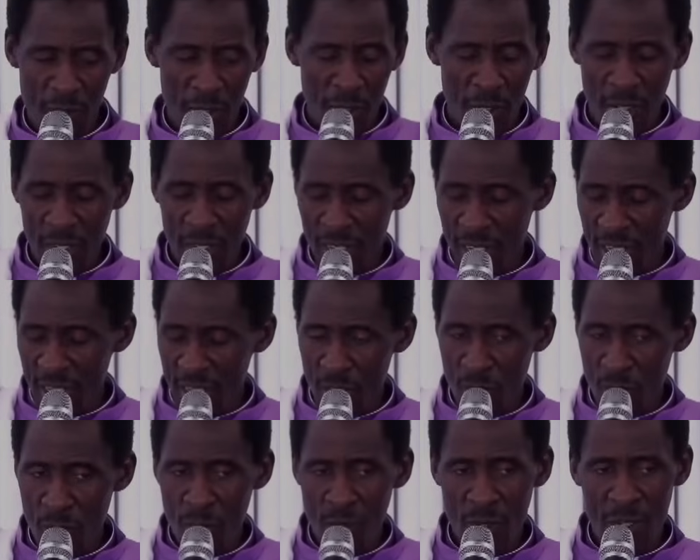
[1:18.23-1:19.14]
God and a
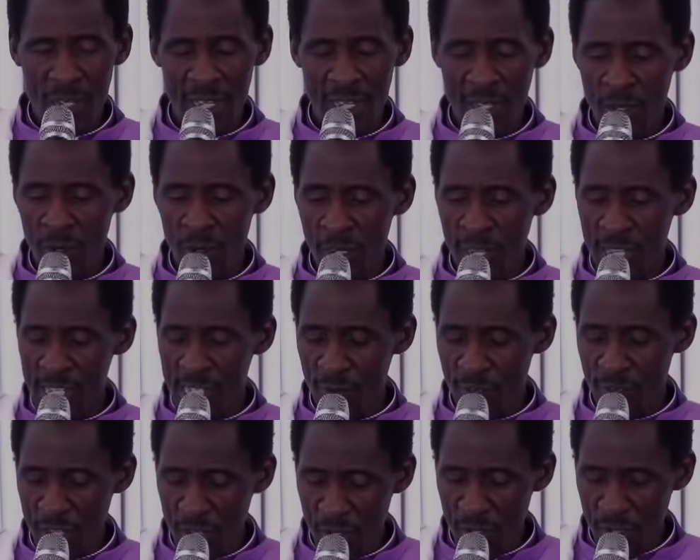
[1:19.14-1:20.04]
tool that God has
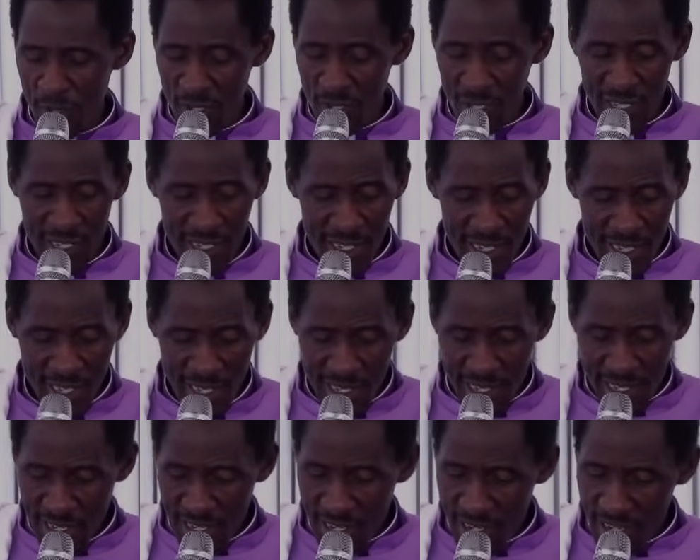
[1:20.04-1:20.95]
fashioned.
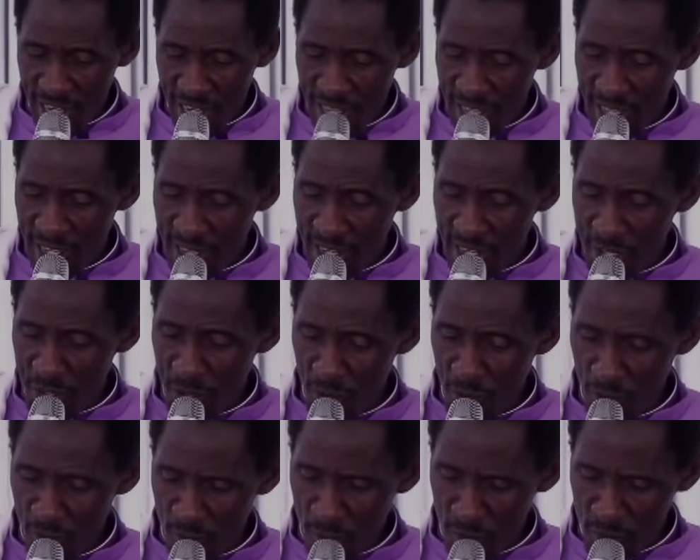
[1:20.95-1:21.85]

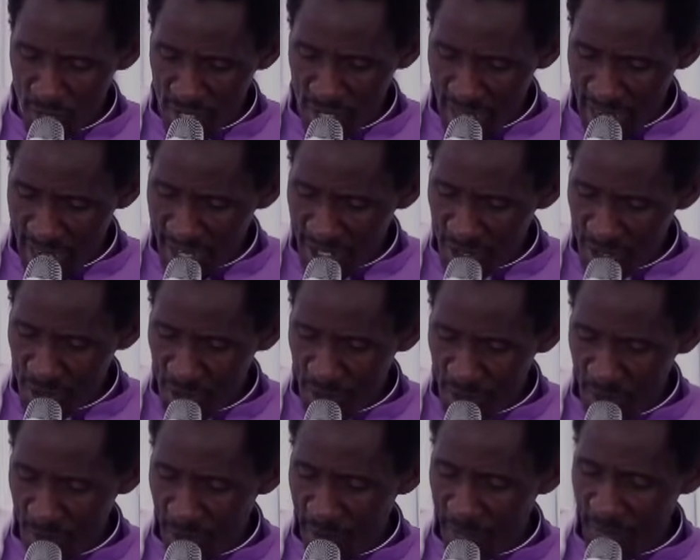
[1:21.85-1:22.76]
Nashukuru Mungu sana.
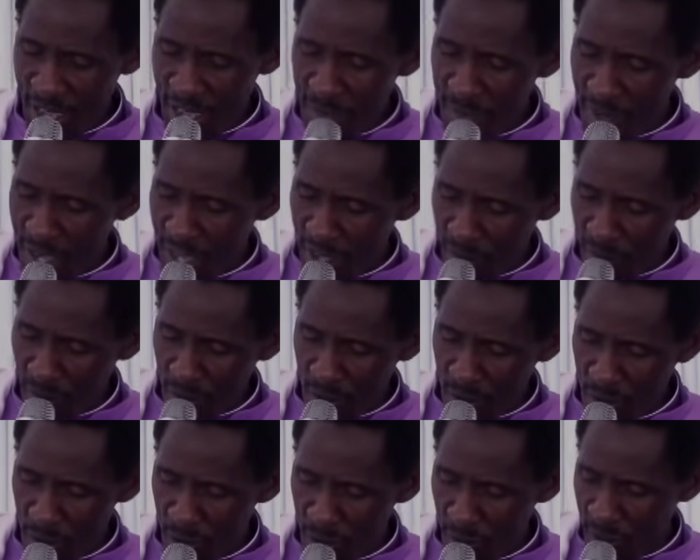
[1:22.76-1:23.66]
So I'm humbled
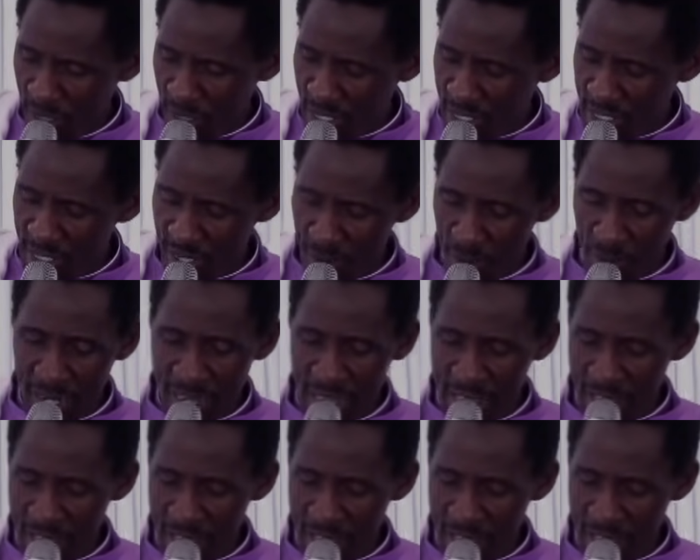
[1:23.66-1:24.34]
to know that uh, what I